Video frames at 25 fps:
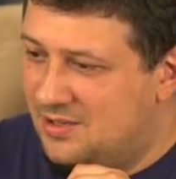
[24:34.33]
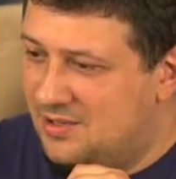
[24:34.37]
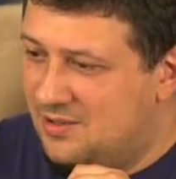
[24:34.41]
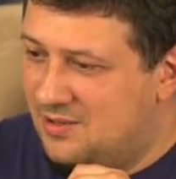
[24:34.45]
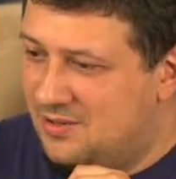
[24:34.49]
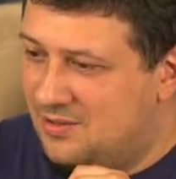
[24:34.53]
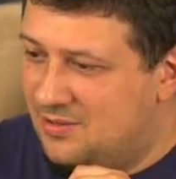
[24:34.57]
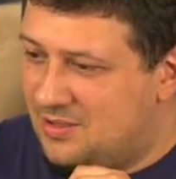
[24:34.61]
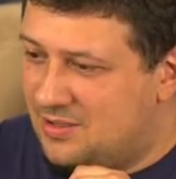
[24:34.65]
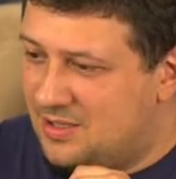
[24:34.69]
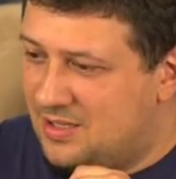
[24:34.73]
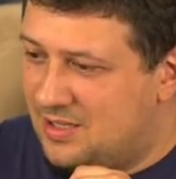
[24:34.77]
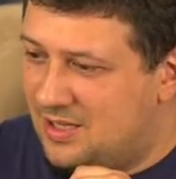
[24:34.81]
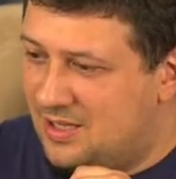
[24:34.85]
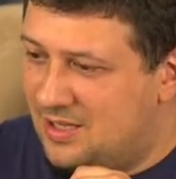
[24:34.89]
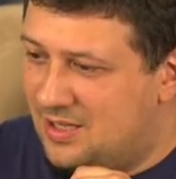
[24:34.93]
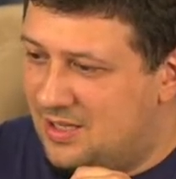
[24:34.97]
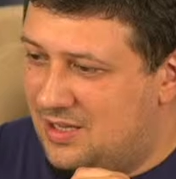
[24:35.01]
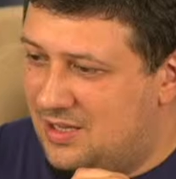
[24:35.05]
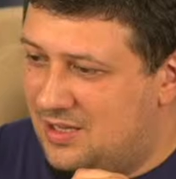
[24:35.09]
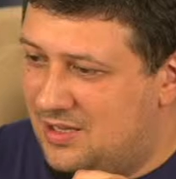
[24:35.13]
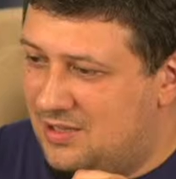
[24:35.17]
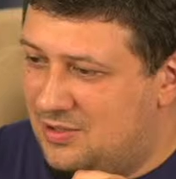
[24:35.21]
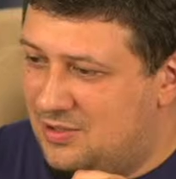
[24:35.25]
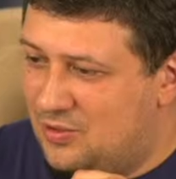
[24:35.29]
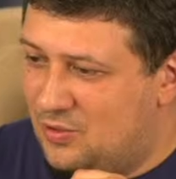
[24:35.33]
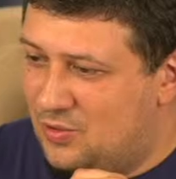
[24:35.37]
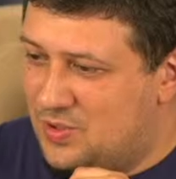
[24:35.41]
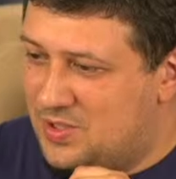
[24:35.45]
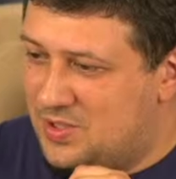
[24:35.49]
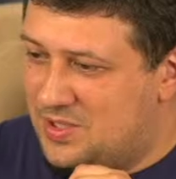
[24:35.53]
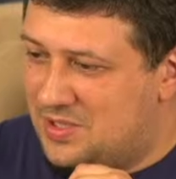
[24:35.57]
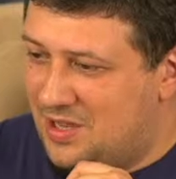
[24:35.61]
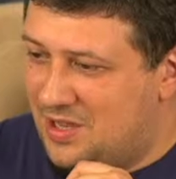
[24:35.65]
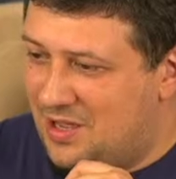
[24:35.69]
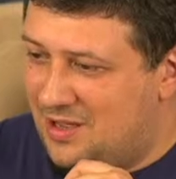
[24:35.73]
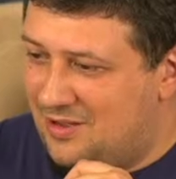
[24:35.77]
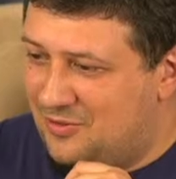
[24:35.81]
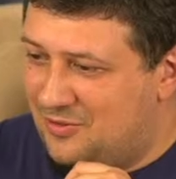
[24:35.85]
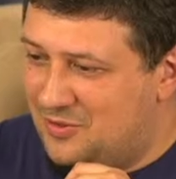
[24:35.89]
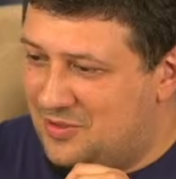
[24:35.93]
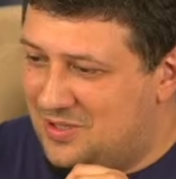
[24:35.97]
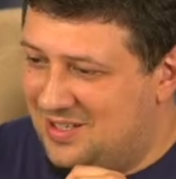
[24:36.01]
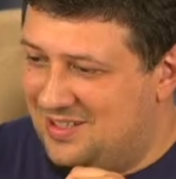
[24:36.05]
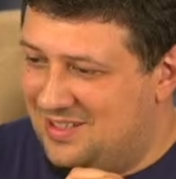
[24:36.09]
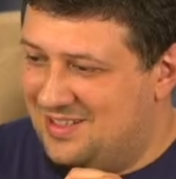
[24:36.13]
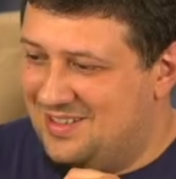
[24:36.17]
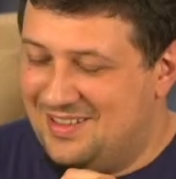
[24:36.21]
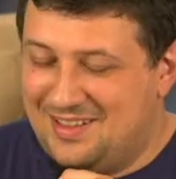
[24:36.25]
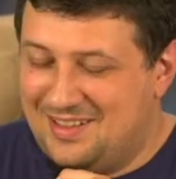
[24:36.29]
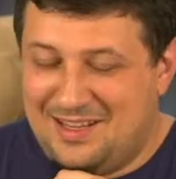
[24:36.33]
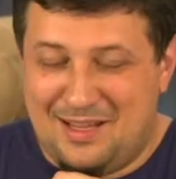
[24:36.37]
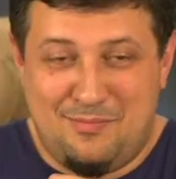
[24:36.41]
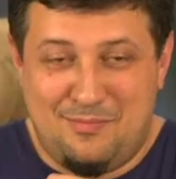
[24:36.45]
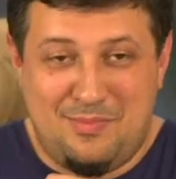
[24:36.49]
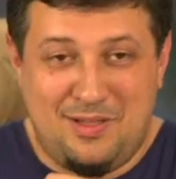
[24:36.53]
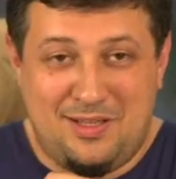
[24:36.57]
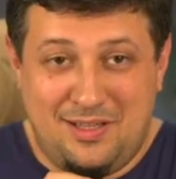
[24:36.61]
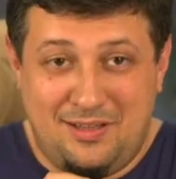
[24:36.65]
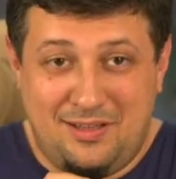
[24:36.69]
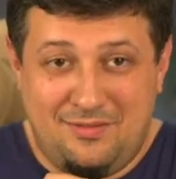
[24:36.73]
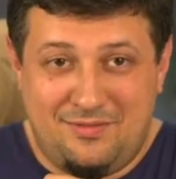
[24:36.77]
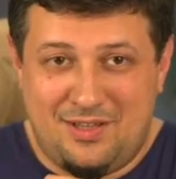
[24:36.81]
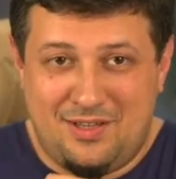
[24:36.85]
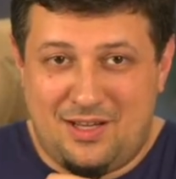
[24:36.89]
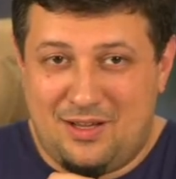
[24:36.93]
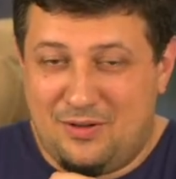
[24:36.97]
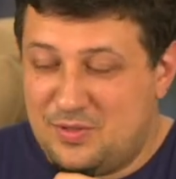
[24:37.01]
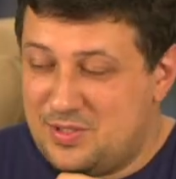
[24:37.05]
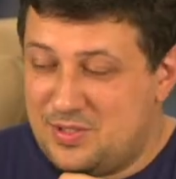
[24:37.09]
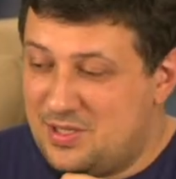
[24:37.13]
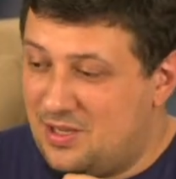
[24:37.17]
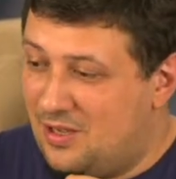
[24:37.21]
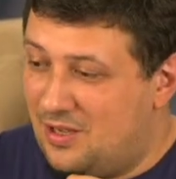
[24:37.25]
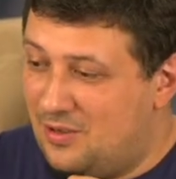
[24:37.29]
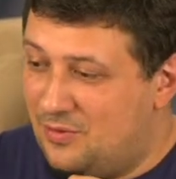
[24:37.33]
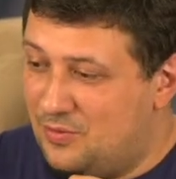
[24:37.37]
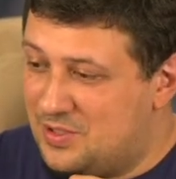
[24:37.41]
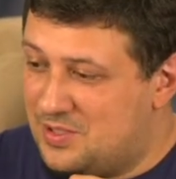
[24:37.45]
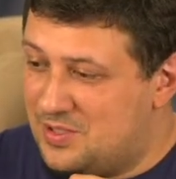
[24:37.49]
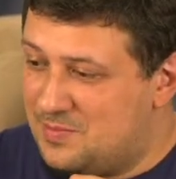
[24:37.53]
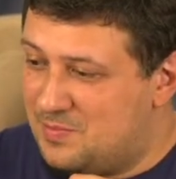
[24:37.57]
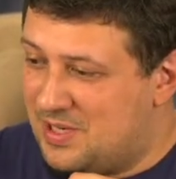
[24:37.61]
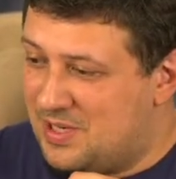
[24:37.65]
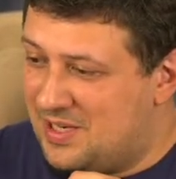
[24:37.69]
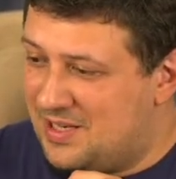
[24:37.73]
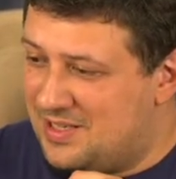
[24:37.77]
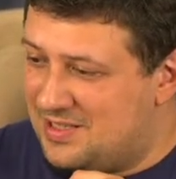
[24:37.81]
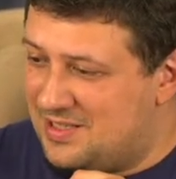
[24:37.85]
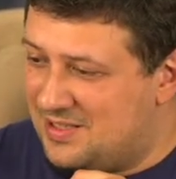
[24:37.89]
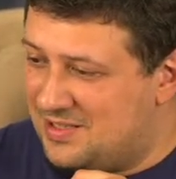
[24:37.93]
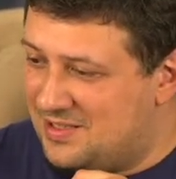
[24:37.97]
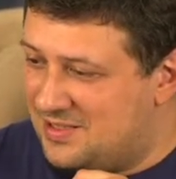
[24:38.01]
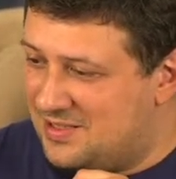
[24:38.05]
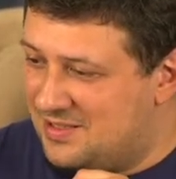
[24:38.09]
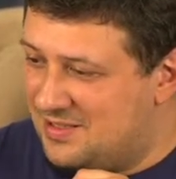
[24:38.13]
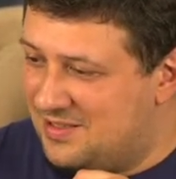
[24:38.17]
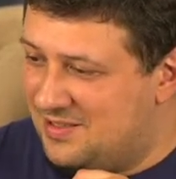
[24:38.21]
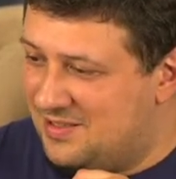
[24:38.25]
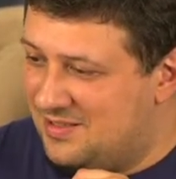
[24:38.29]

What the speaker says: Okay, no sound. I believe now sound is present.